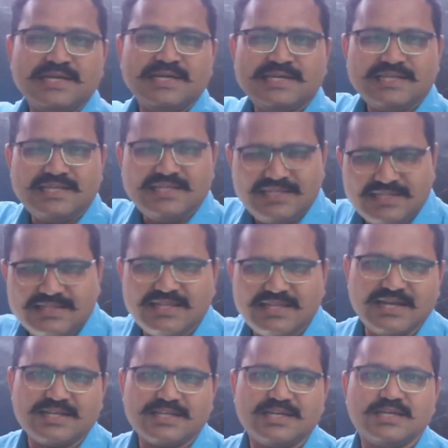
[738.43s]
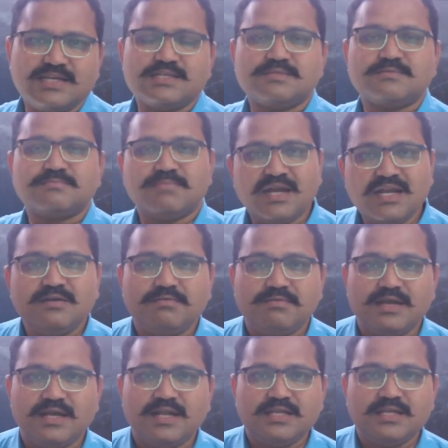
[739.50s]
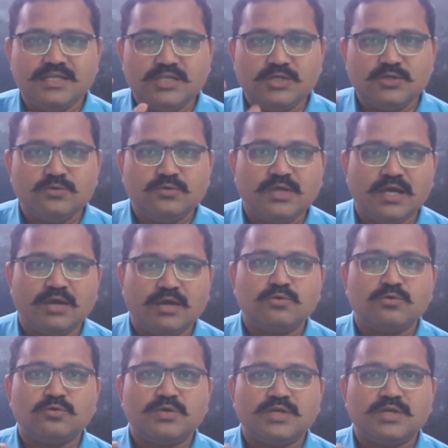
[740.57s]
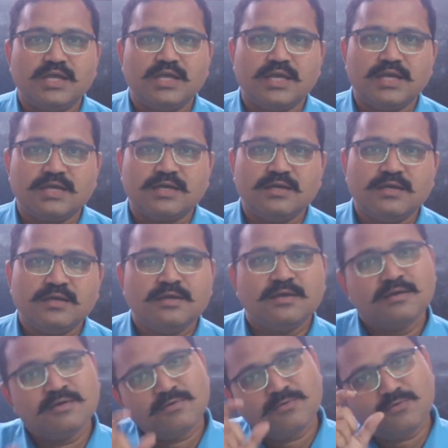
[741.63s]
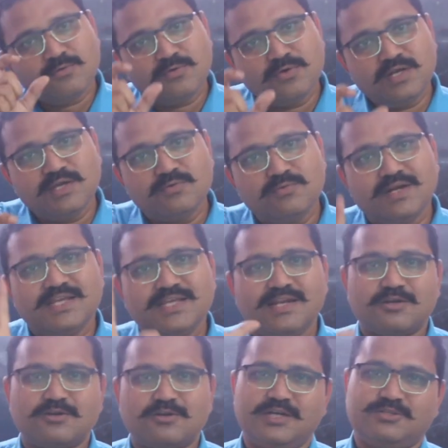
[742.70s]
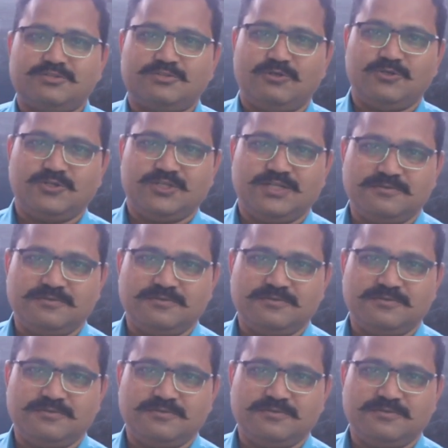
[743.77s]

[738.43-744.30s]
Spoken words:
in that case, mind well, you have to take only one electrolyte solution.